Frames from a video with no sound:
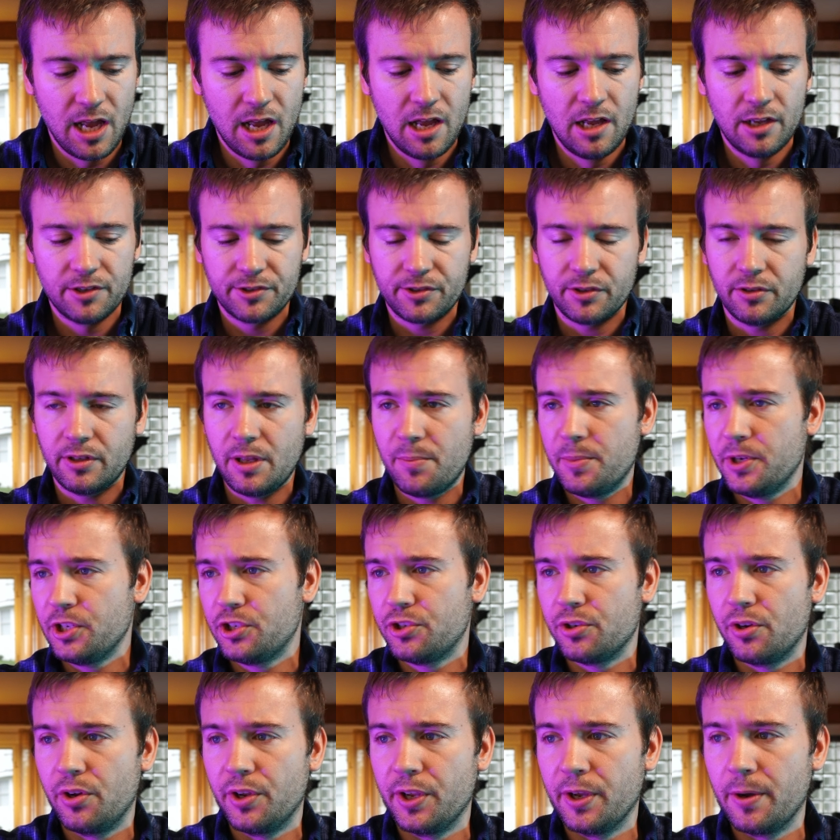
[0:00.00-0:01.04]
So let me
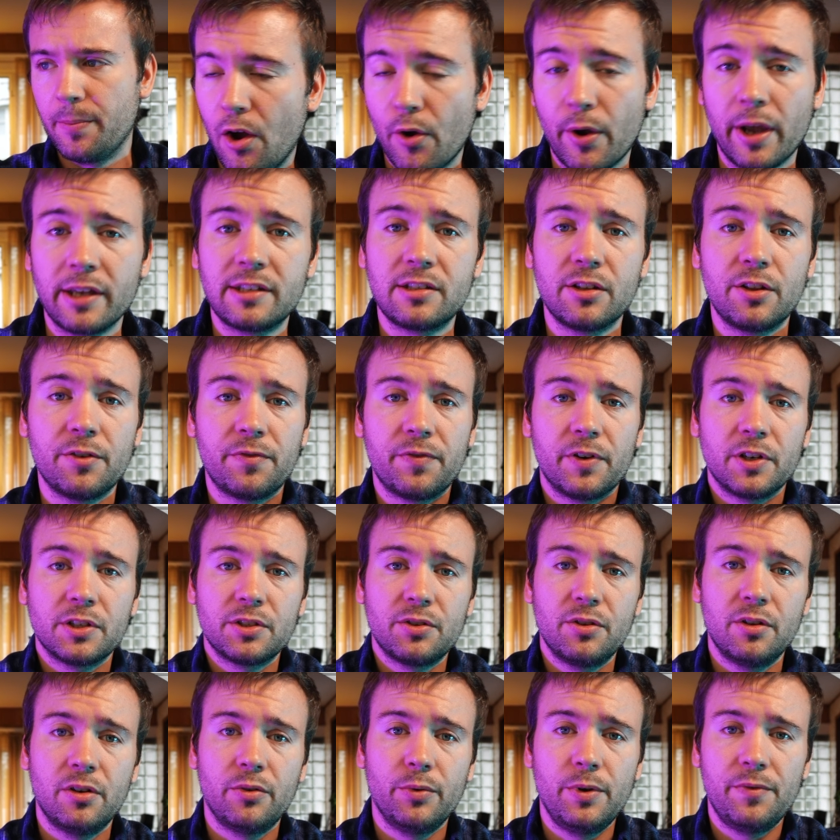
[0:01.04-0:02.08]
show you. Okay, so the first
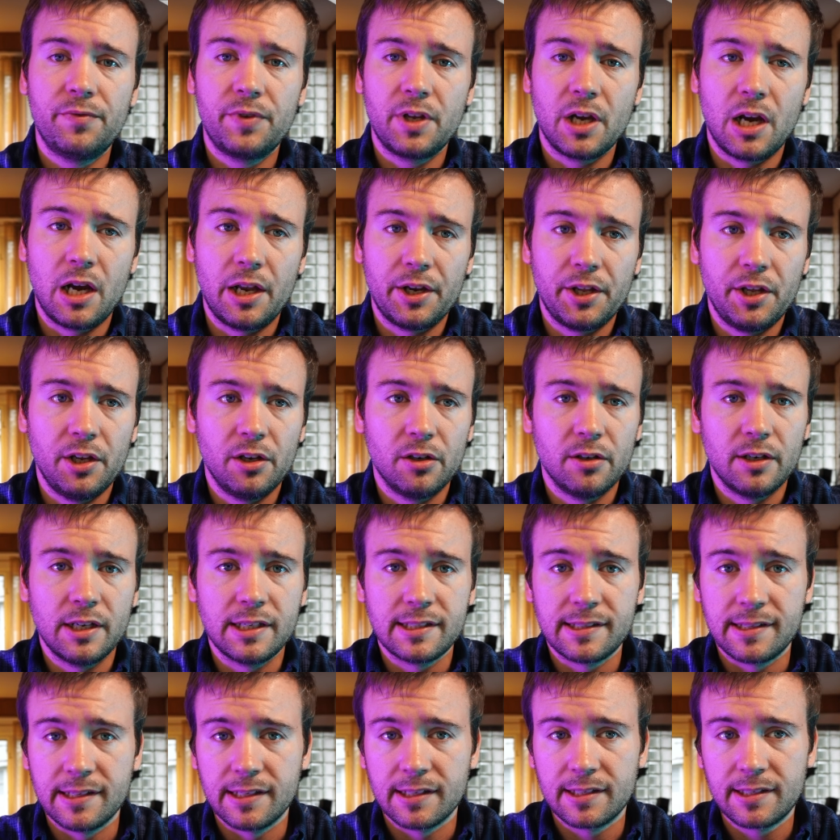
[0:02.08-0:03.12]
thing that we've got here is
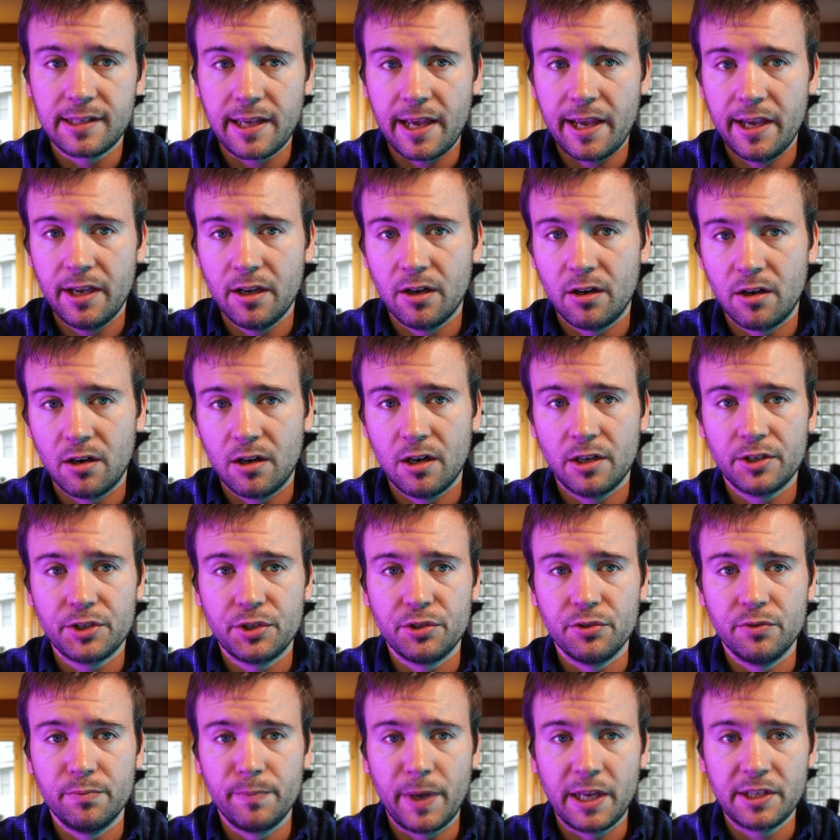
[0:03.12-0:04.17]
this AR
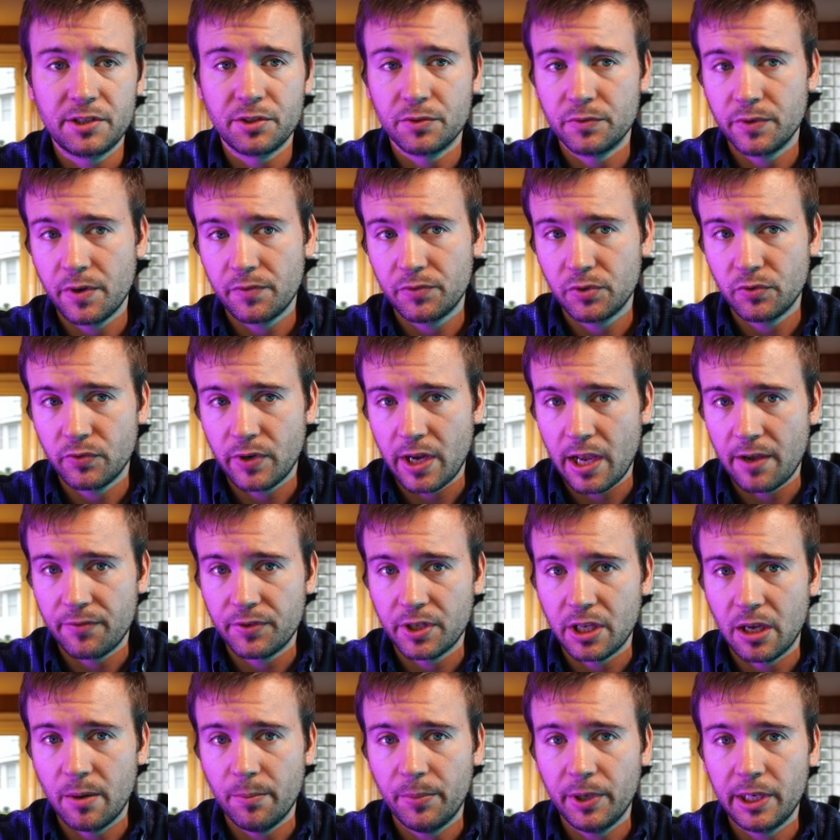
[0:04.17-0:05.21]
to Mesa River Raft
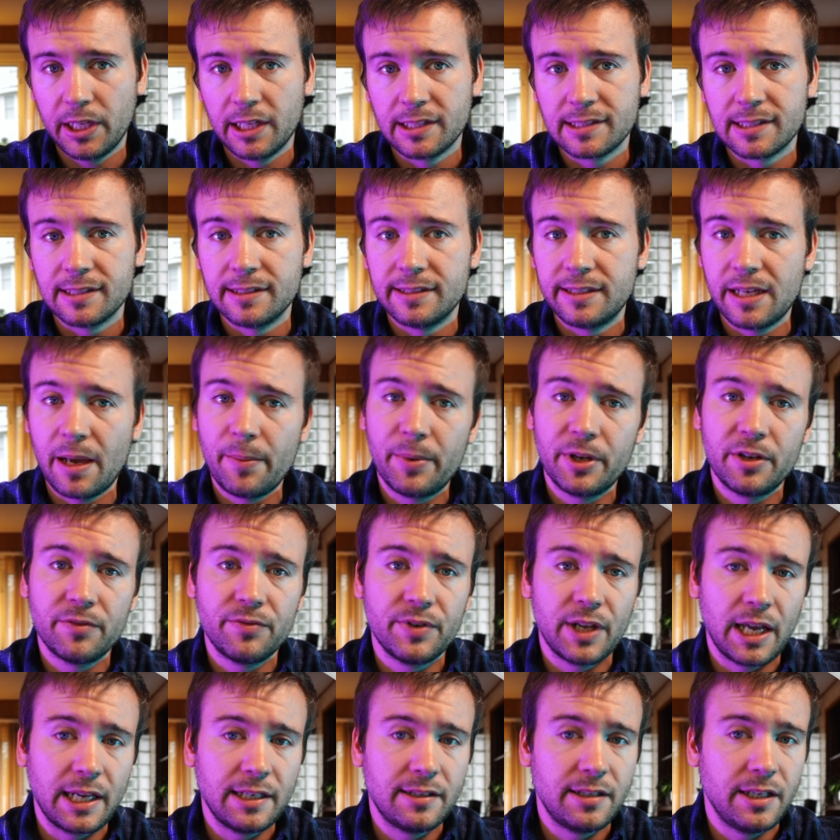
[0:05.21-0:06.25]
Company. It's a debit of
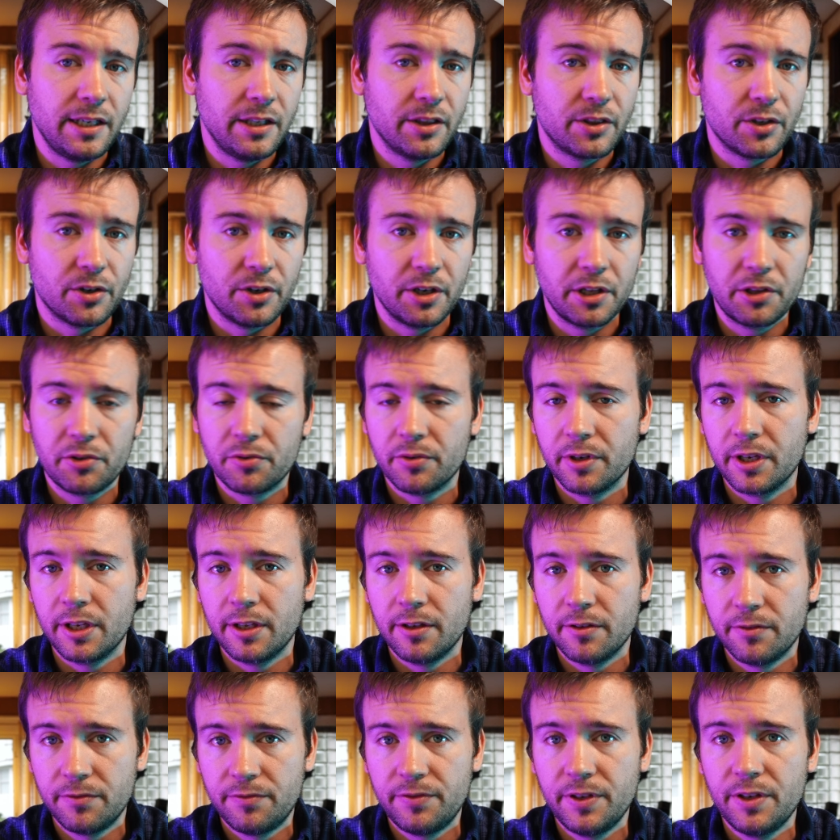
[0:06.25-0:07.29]

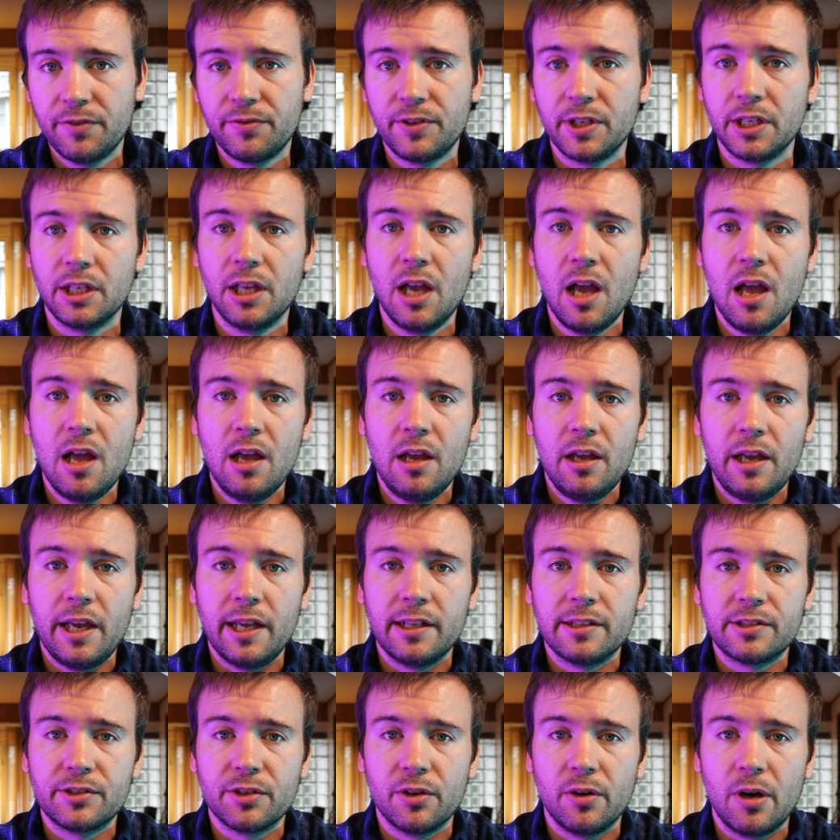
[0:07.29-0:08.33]
$1933.50.
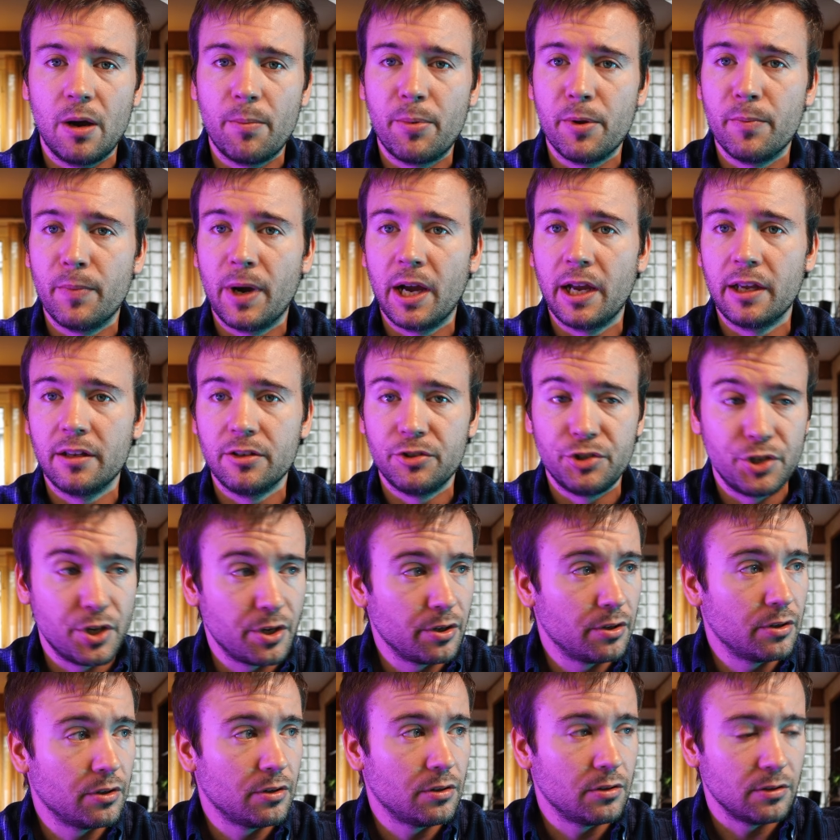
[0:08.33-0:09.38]
And so up in my
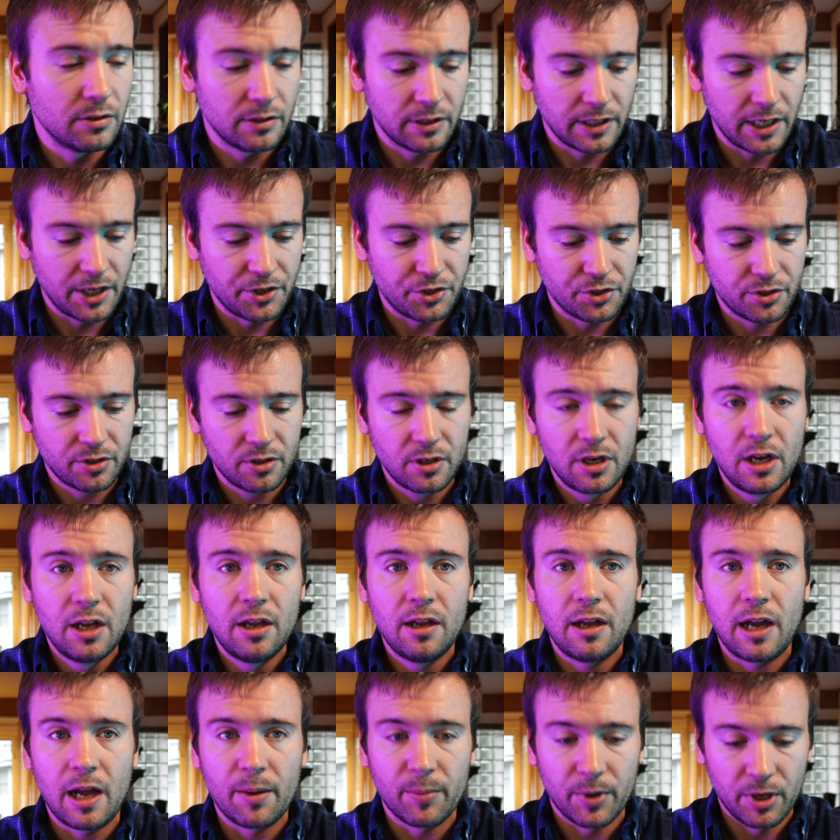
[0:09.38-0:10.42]
general ledger,
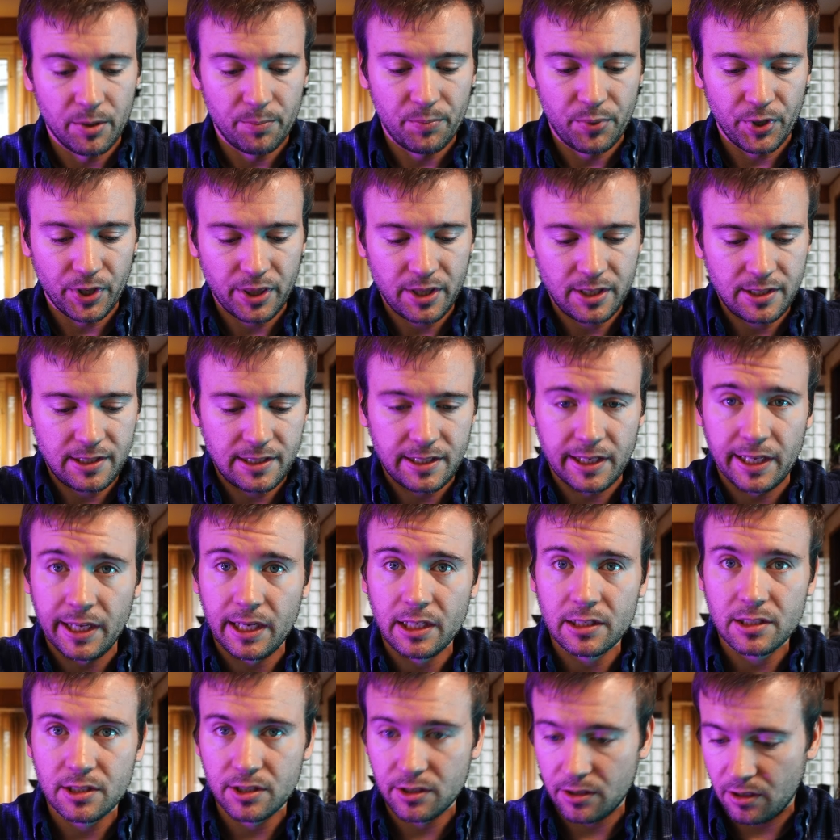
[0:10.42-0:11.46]
I'm going to put the
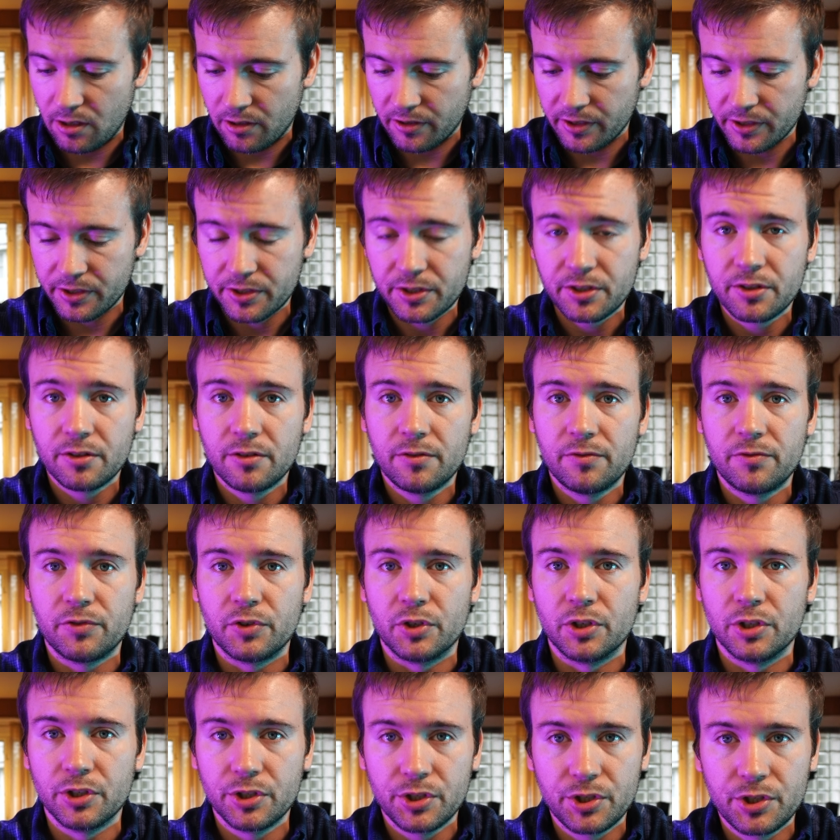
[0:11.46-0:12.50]
date, August
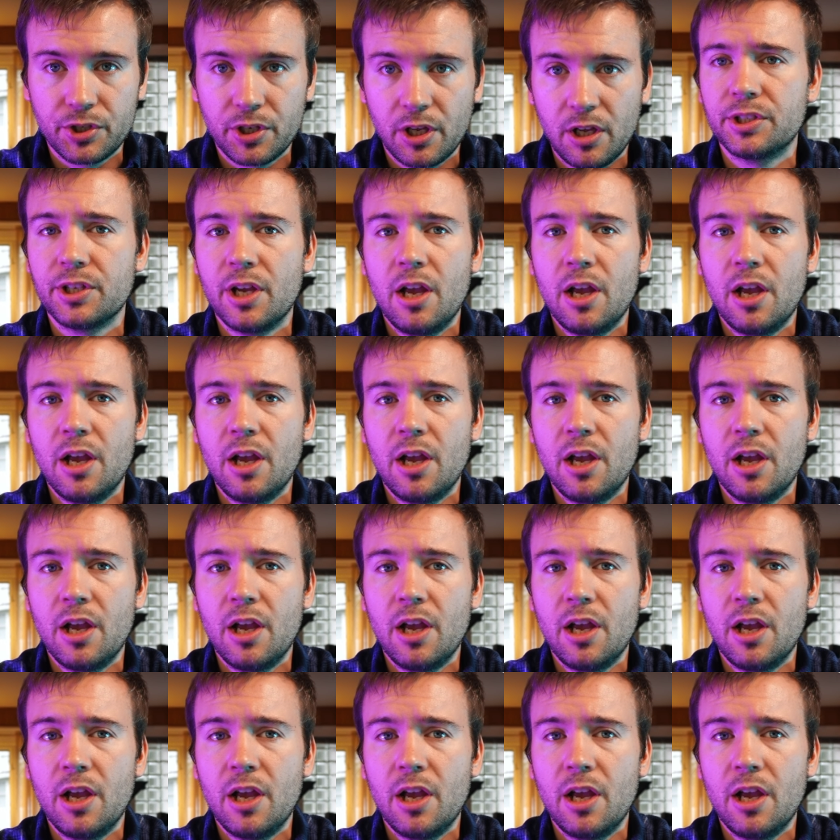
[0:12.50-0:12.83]
1st.